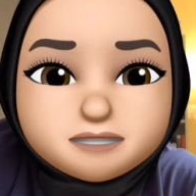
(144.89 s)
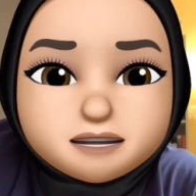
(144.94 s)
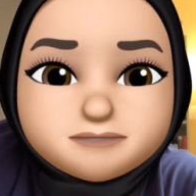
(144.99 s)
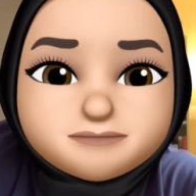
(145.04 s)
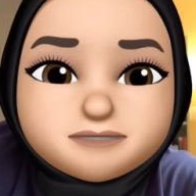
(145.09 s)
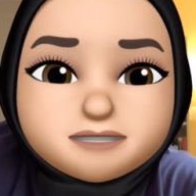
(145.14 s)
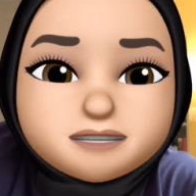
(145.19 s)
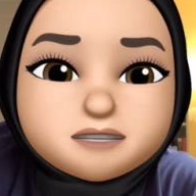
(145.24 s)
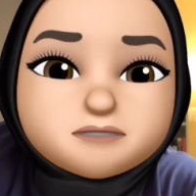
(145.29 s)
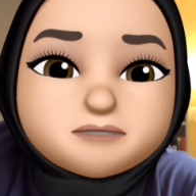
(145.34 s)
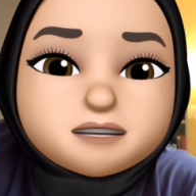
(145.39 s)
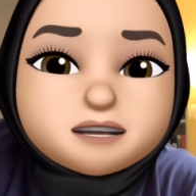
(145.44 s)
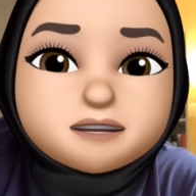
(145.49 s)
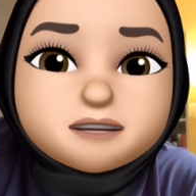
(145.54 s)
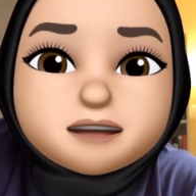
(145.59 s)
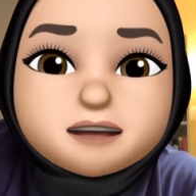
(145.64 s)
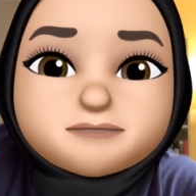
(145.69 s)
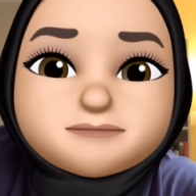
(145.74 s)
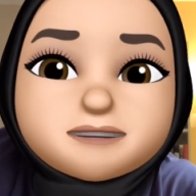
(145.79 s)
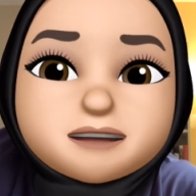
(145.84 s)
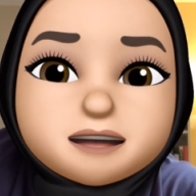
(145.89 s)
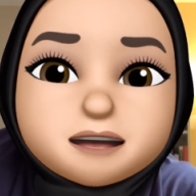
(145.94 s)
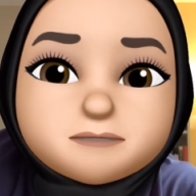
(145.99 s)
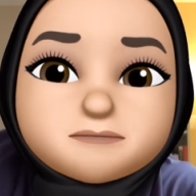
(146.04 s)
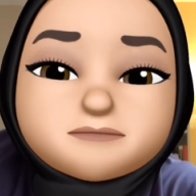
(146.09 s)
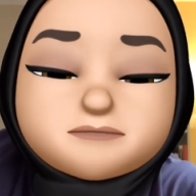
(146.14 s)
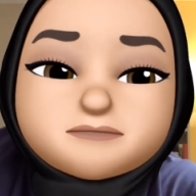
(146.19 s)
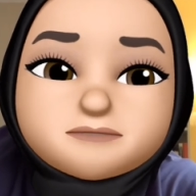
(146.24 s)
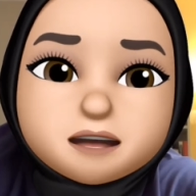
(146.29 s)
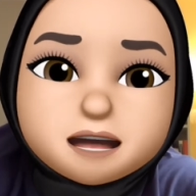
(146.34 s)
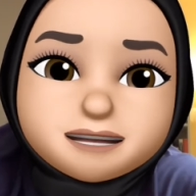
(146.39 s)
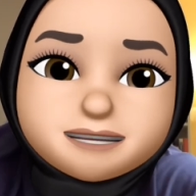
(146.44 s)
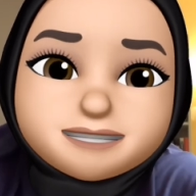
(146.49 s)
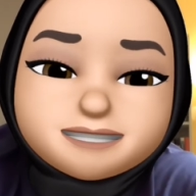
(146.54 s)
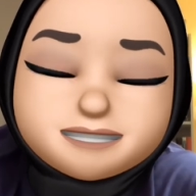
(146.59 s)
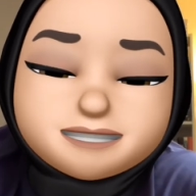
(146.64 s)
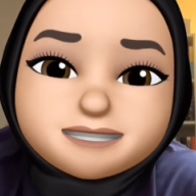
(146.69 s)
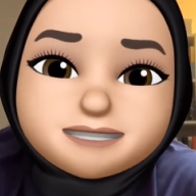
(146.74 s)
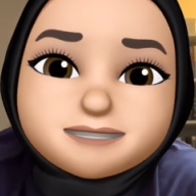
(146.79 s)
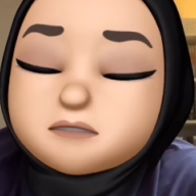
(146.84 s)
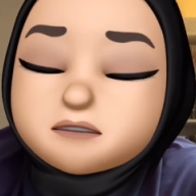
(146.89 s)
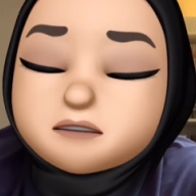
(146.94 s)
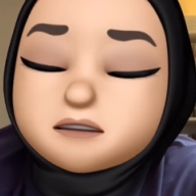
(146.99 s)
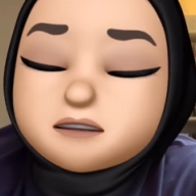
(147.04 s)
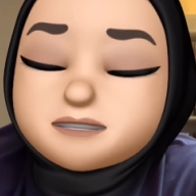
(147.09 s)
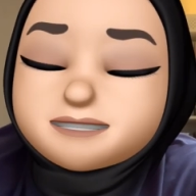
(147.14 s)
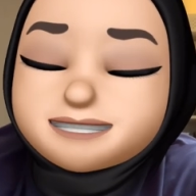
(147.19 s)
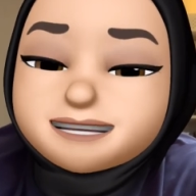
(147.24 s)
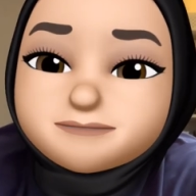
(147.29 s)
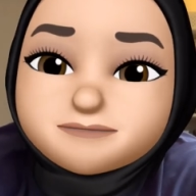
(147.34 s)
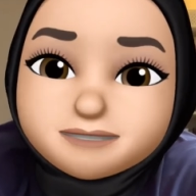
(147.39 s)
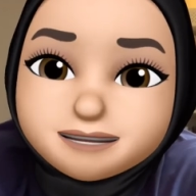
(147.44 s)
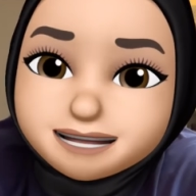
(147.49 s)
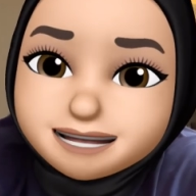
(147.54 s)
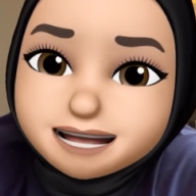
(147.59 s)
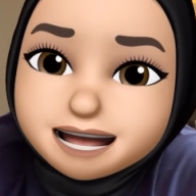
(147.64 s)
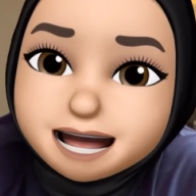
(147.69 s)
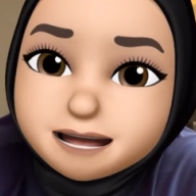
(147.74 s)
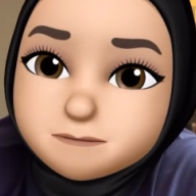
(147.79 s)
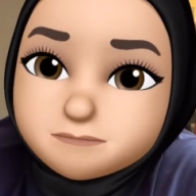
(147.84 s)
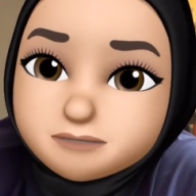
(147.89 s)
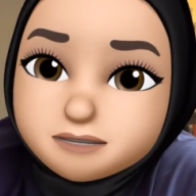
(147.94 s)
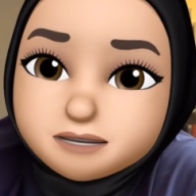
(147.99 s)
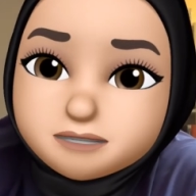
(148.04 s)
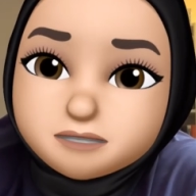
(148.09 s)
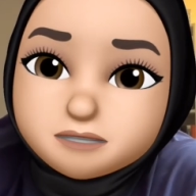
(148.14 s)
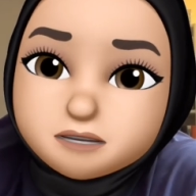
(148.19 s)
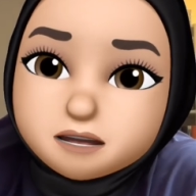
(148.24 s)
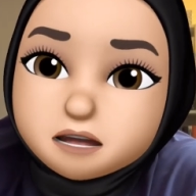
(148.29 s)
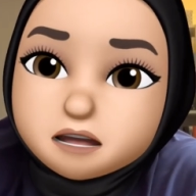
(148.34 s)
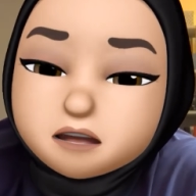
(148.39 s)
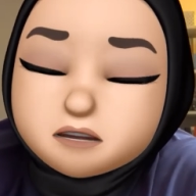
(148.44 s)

Eventually they became friends. Something happened.